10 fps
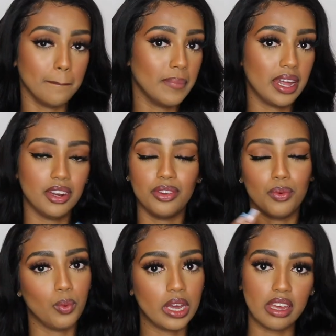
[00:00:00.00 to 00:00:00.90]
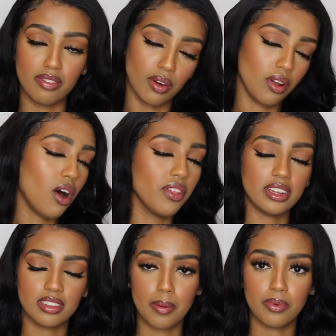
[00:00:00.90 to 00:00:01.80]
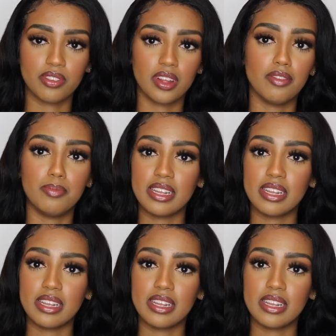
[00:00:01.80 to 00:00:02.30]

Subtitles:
and weave and all that type of stuff,